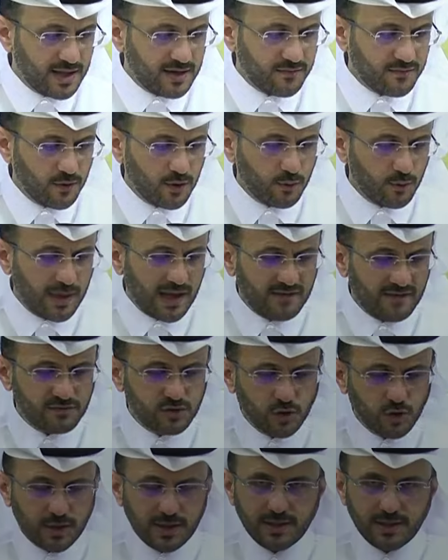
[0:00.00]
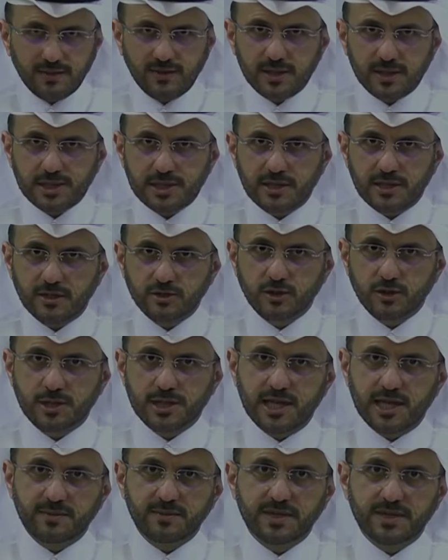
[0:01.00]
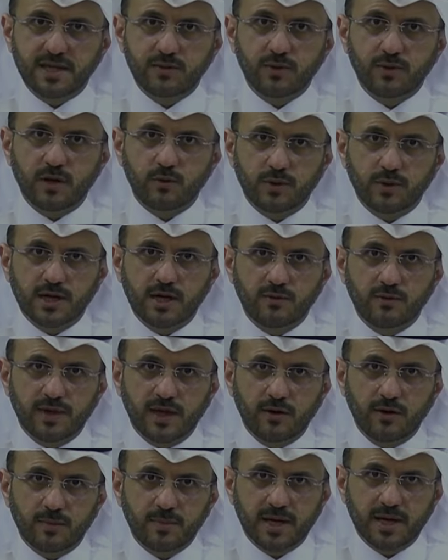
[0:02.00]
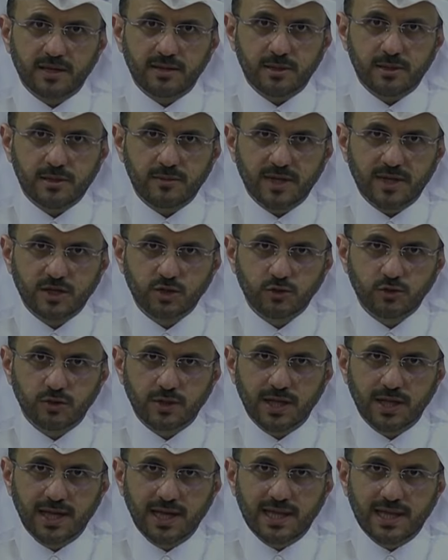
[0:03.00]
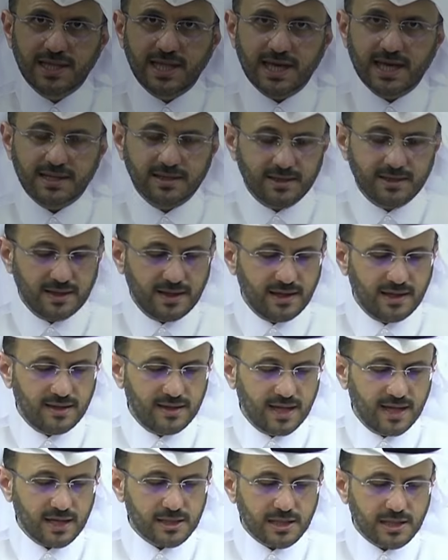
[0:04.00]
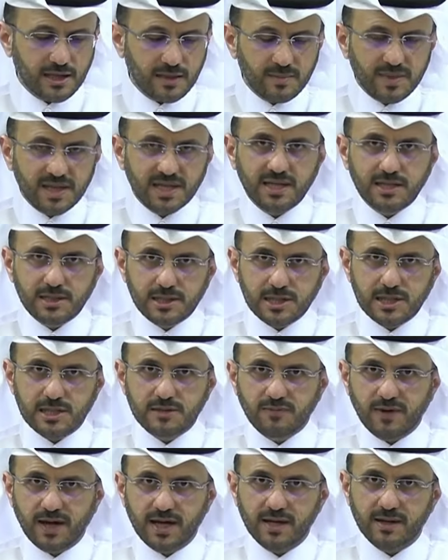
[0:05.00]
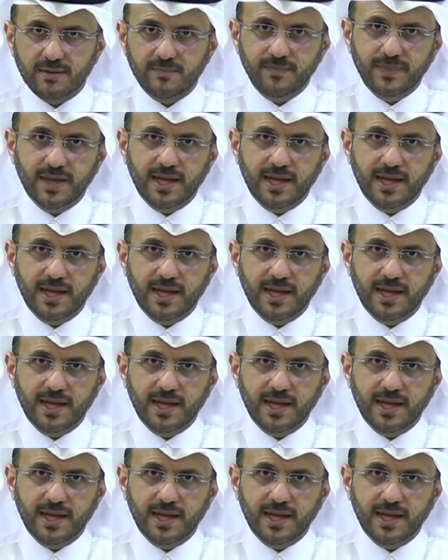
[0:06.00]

Therefore, we have joined this joint statement, and we are working with our partners to make sure that there is an immediate ceasefire